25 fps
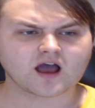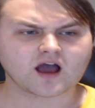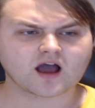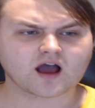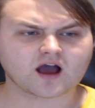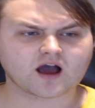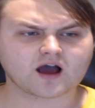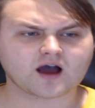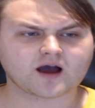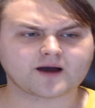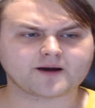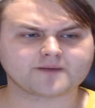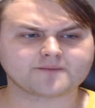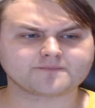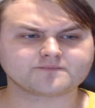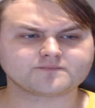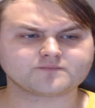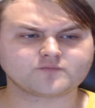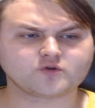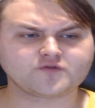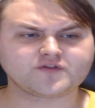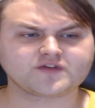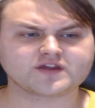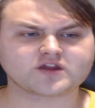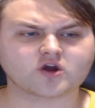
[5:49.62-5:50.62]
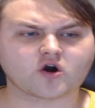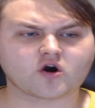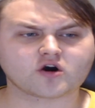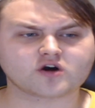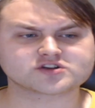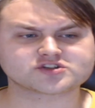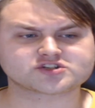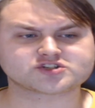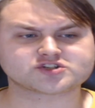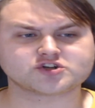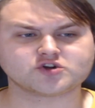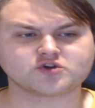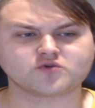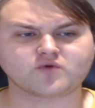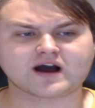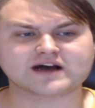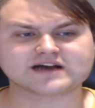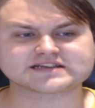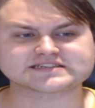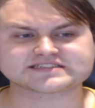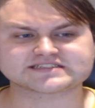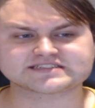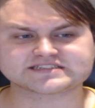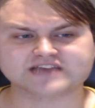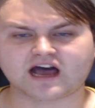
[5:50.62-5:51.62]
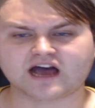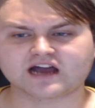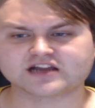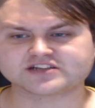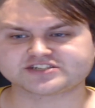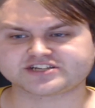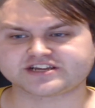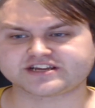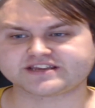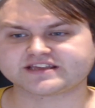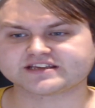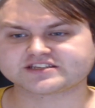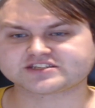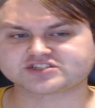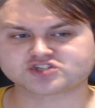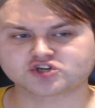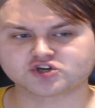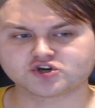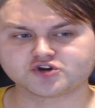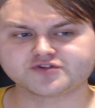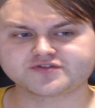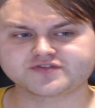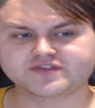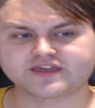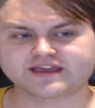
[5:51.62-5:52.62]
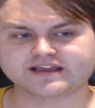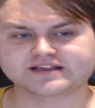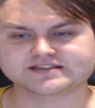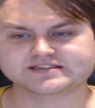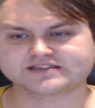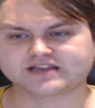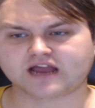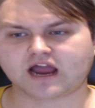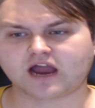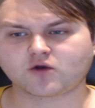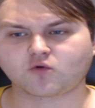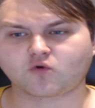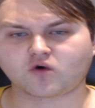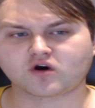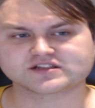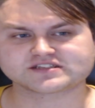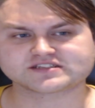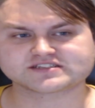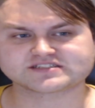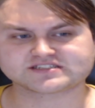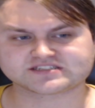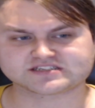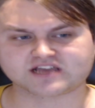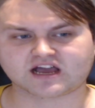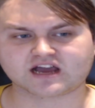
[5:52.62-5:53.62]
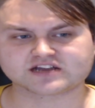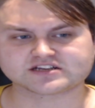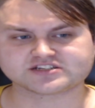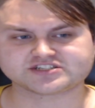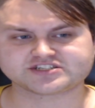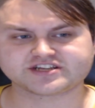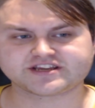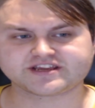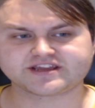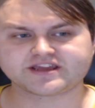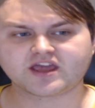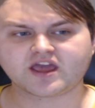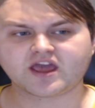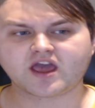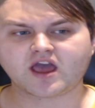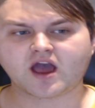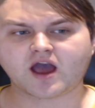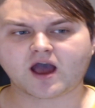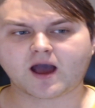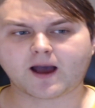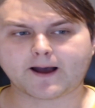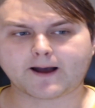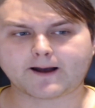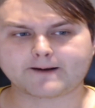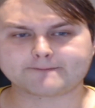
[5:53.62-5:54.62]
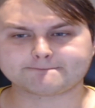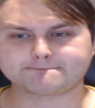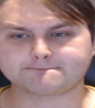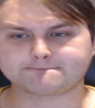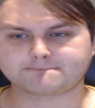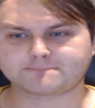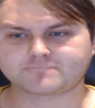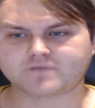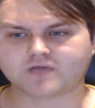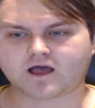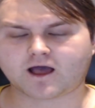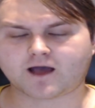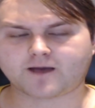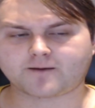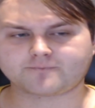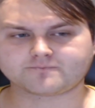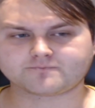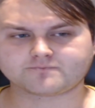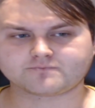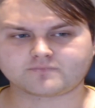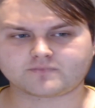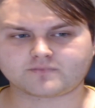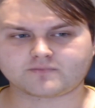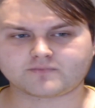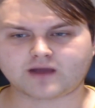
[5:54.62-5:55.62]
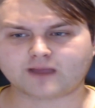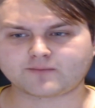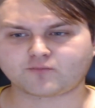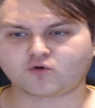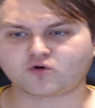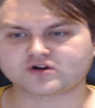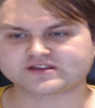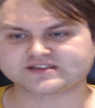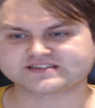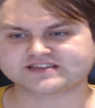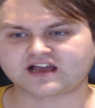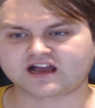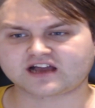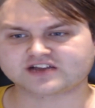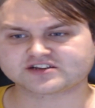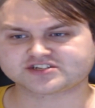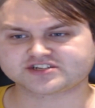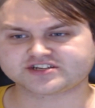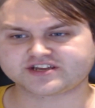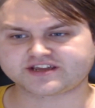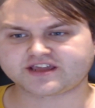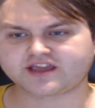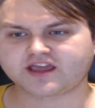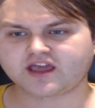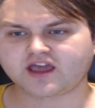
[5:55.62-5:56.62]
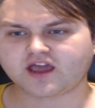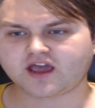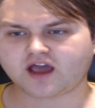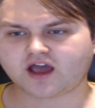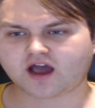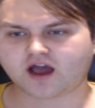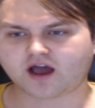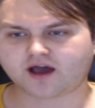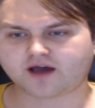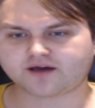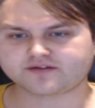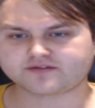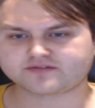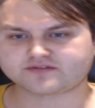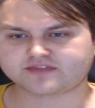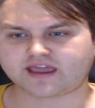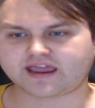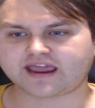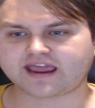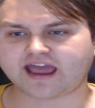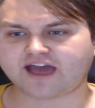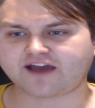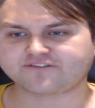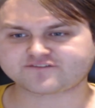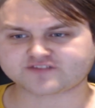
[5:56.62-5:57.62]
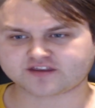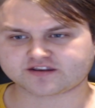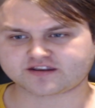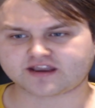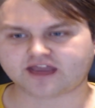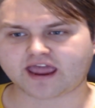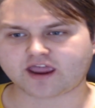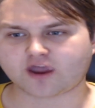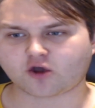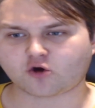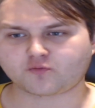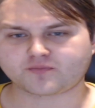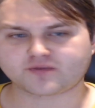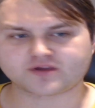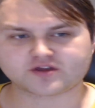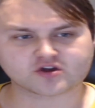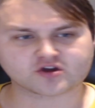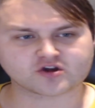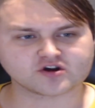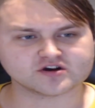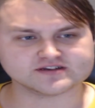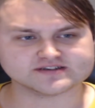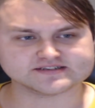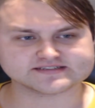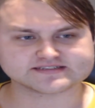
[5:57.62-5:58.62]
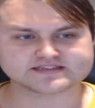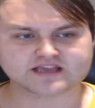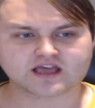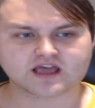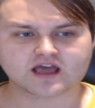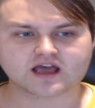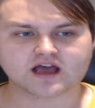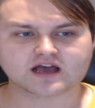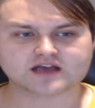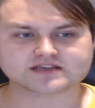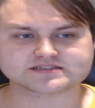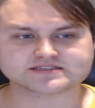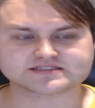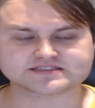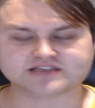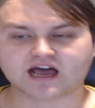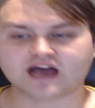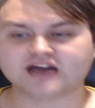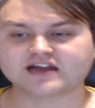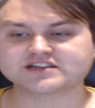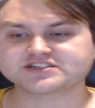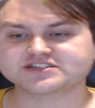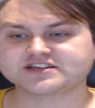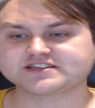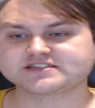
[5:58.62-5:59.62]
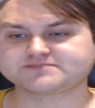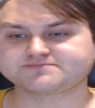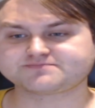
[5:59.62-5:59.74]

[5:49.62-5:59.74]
Moving on to Sanji, there's two things that I want Sanji, my boy Sanji, they have to nail, because Sanji's